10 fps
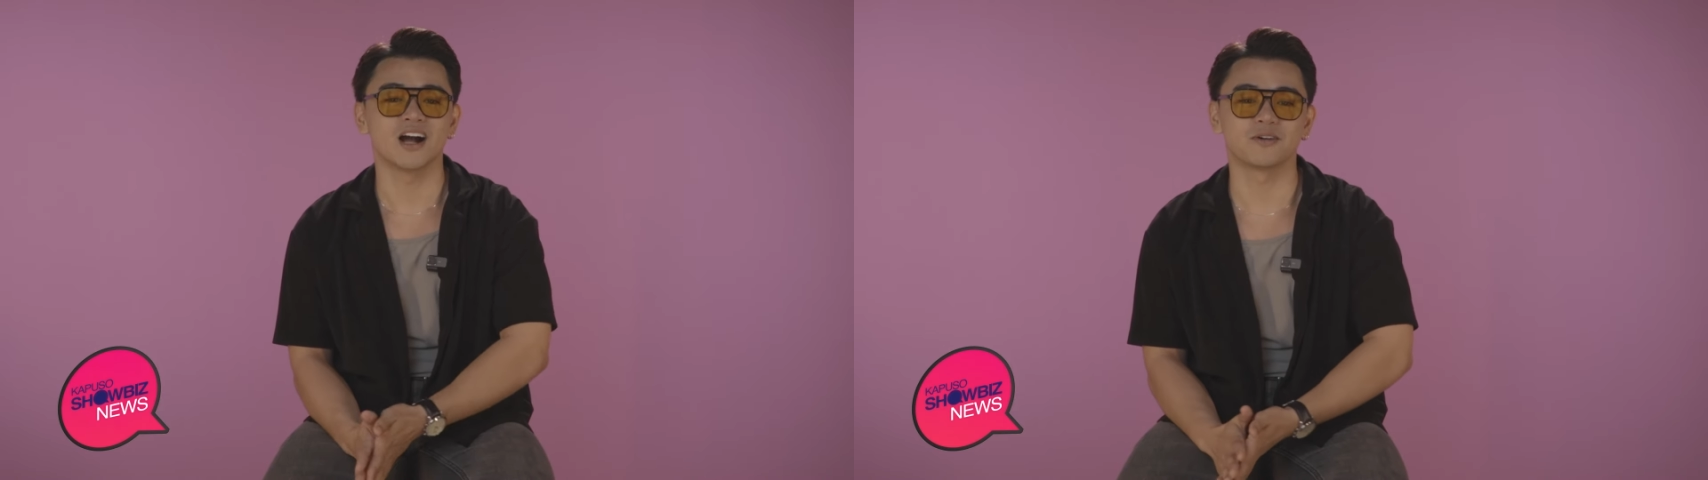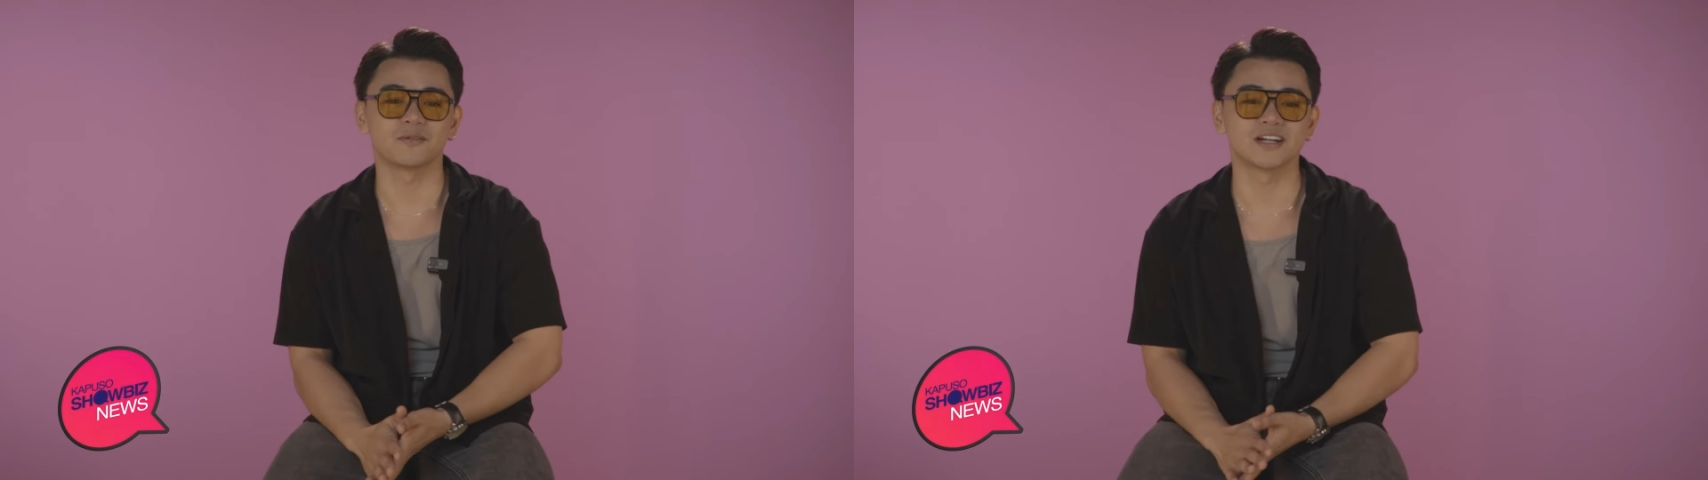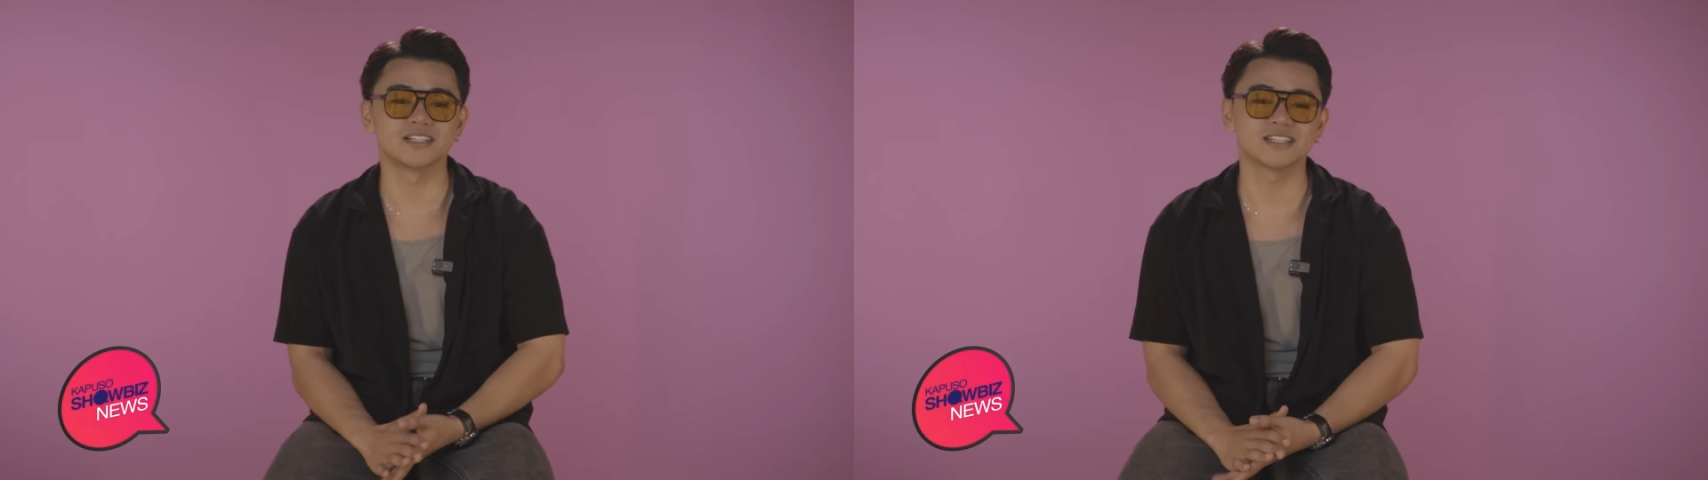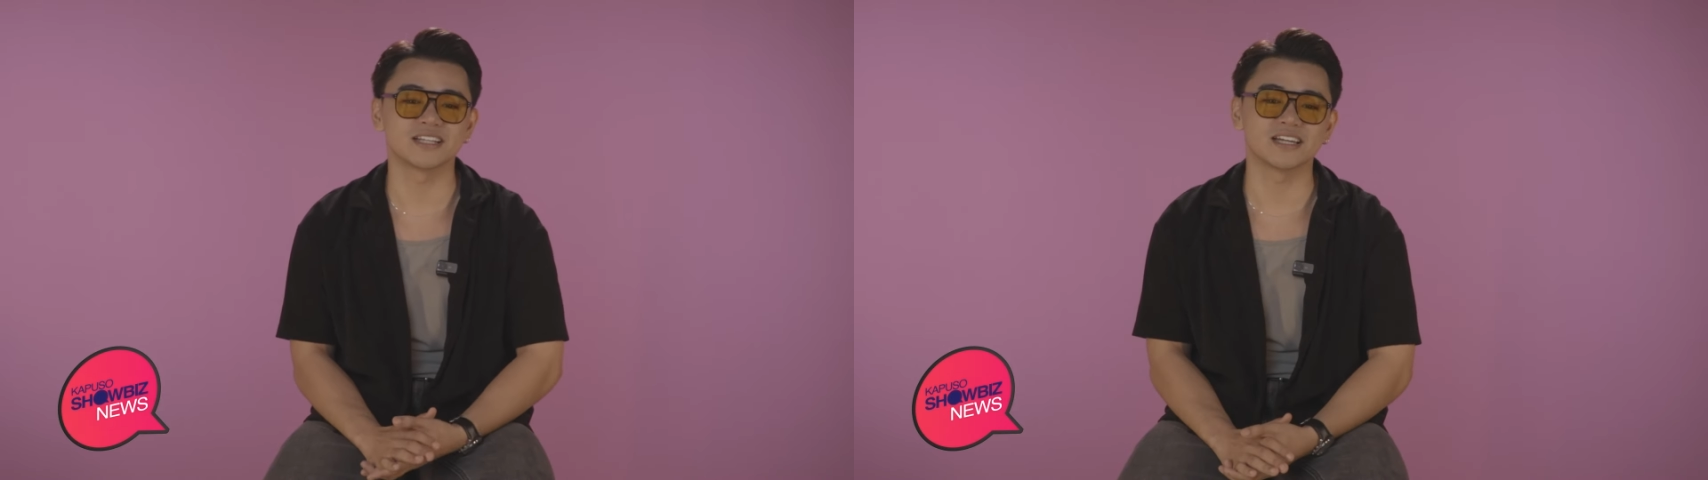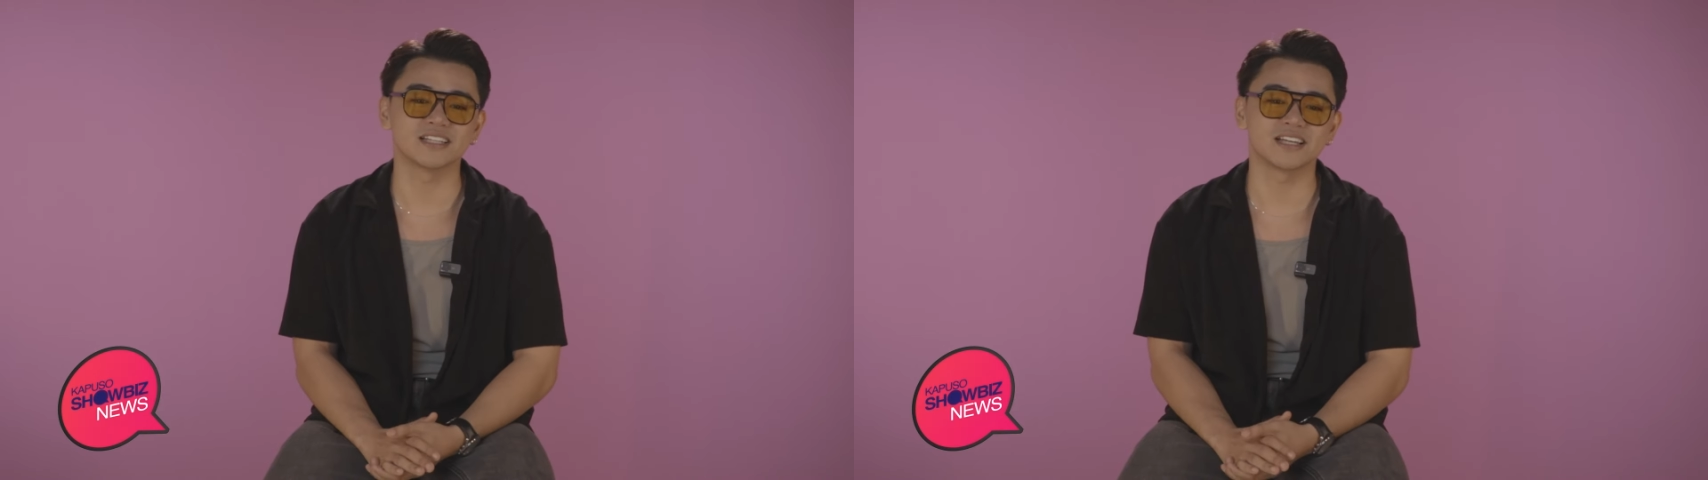awards
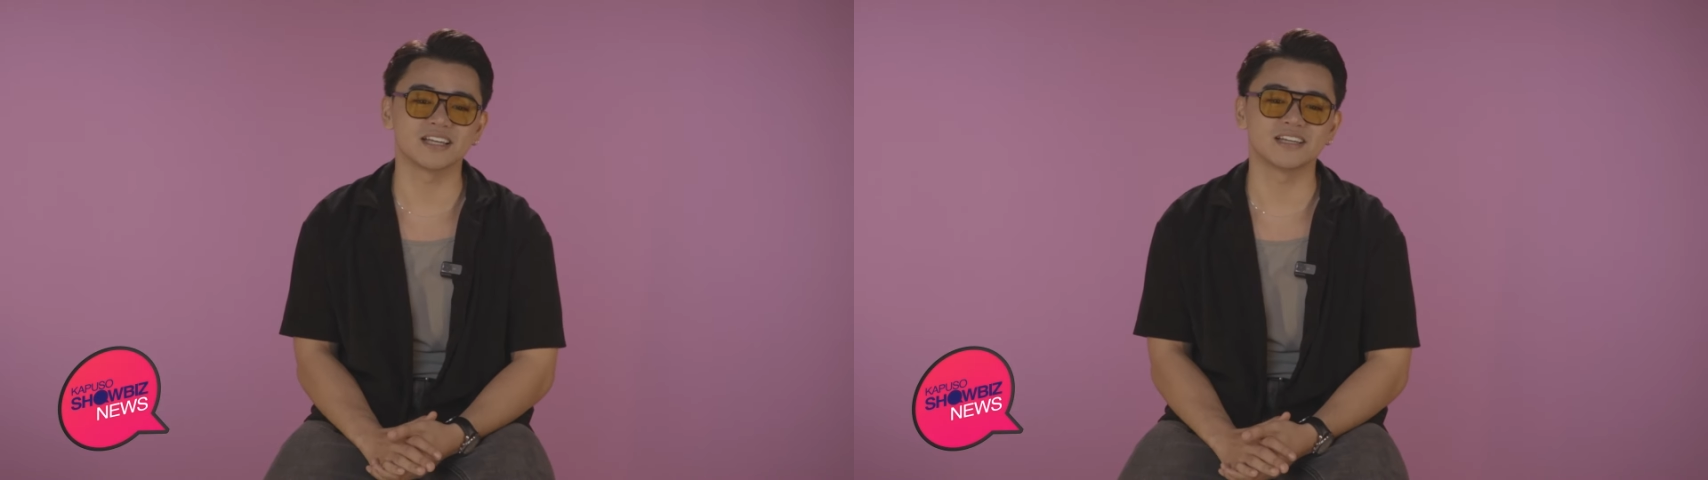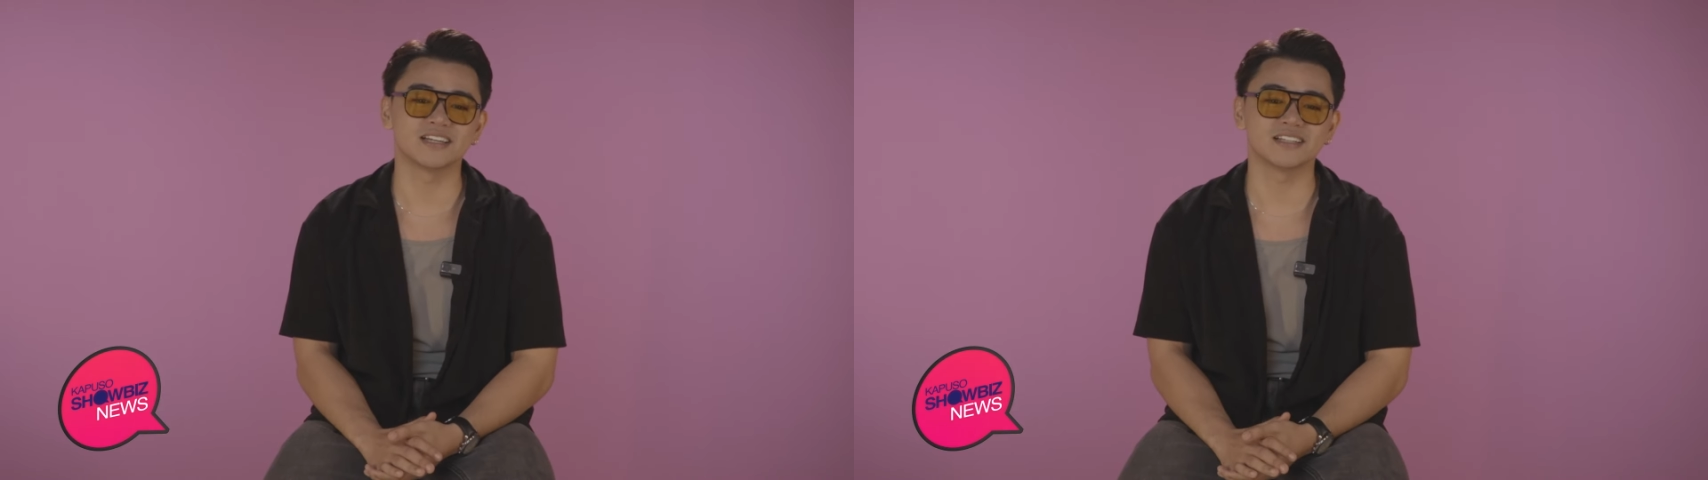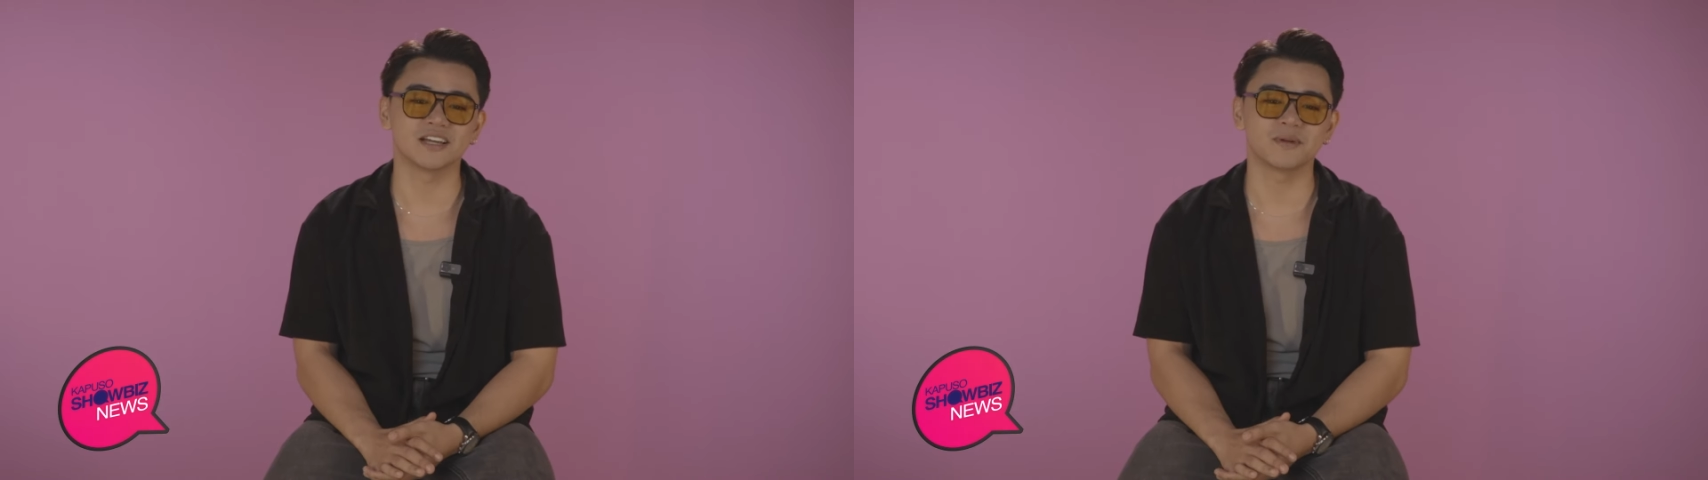night and